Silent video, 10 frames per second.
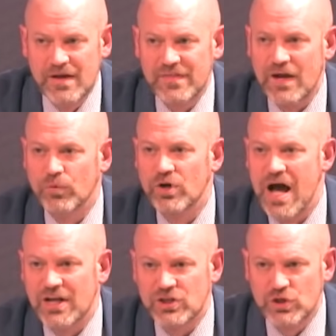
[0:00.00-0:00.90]
they were
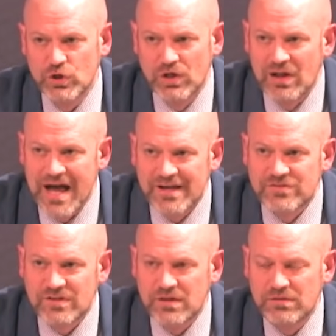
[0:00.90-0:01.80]
not
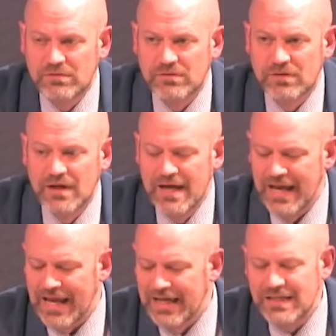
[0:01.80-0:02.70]
utilizing
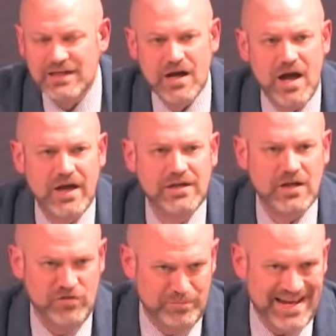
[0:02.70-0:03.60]
any kind
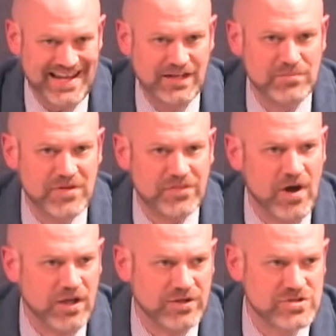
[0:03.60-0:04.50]
of pagan
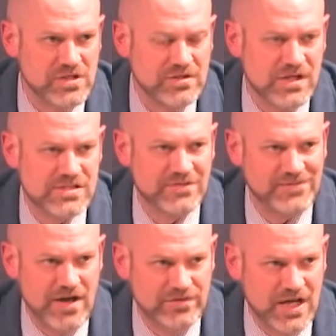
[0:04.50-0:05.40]
mythology as the
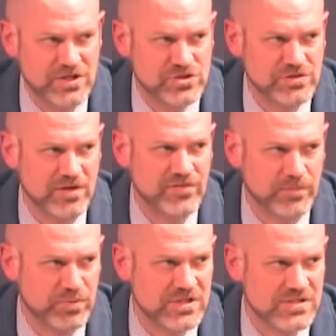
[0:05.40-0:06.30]
foundation of
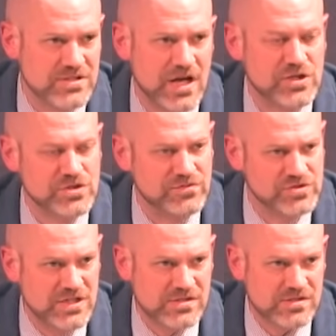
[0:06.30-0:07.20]
their presentation of
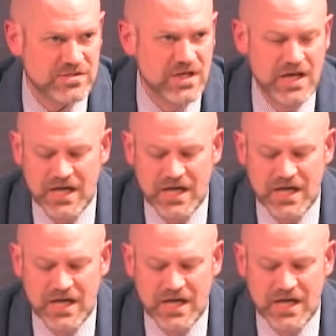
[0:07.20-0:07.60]
Jesus.